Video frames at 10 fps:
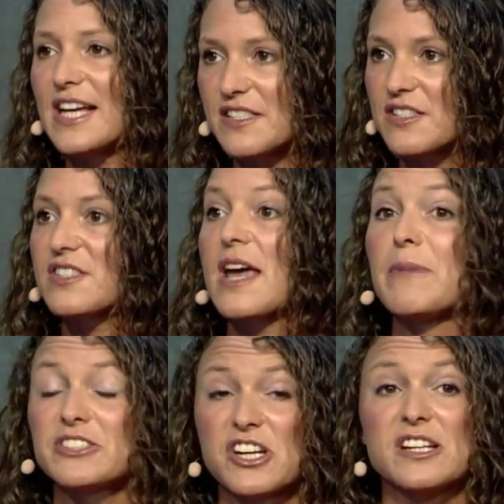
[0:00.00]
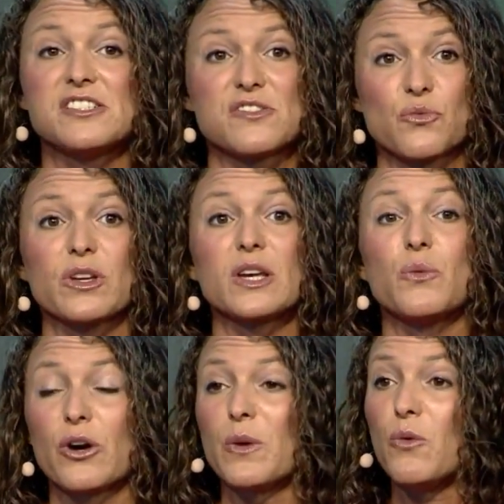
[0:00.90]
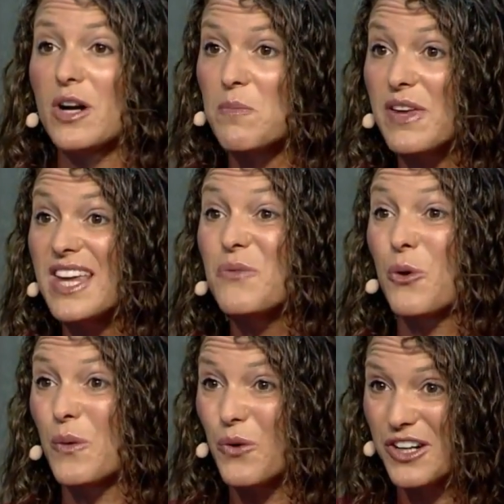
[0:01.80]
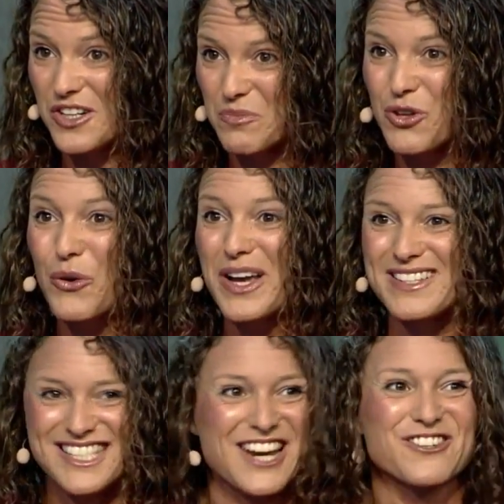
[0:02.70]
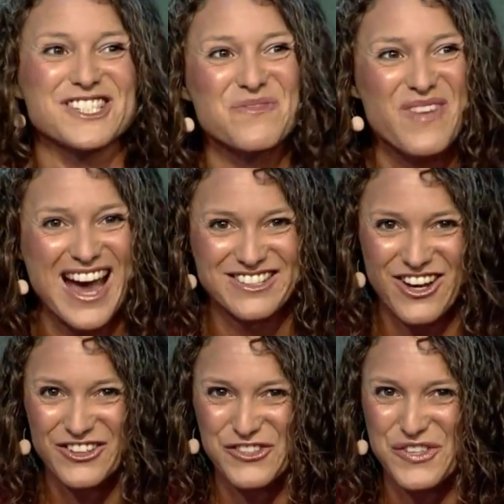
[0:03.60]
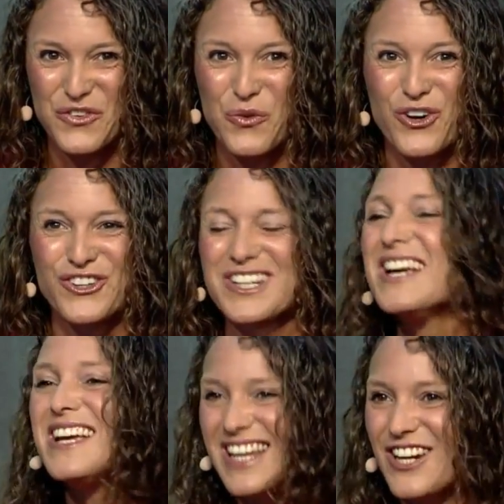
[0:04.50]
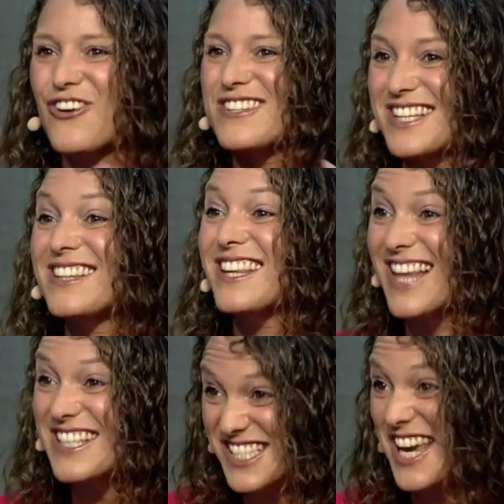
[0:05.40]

And that systemic change is really where we want to be, where we want to deploy scarce impact dollars in the world, increasingly less